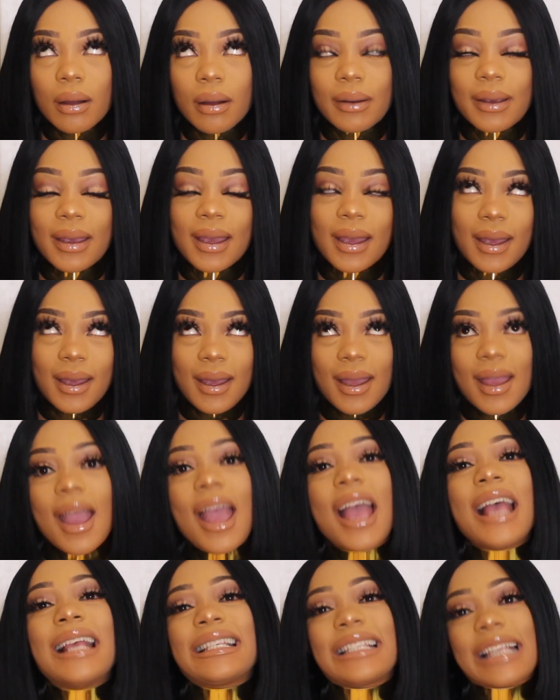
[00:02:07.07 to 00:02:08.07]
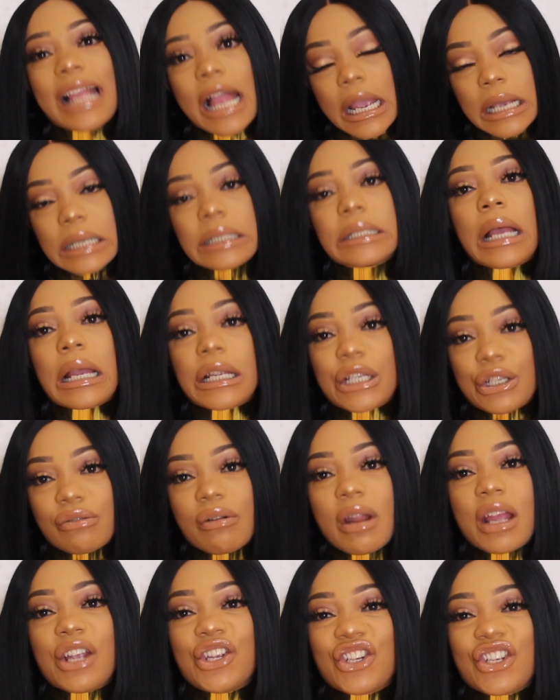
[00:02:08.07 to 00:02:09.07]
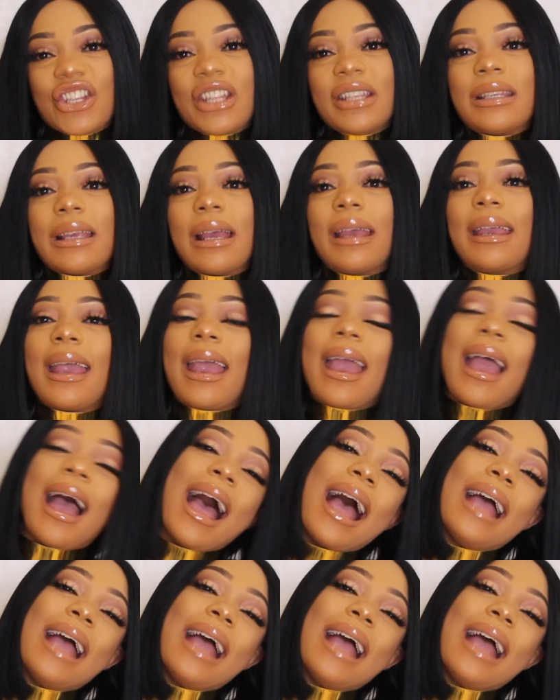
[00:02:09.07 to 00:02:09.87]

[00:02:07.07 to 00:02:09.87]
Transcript: Okay, slight exaggerations, okay?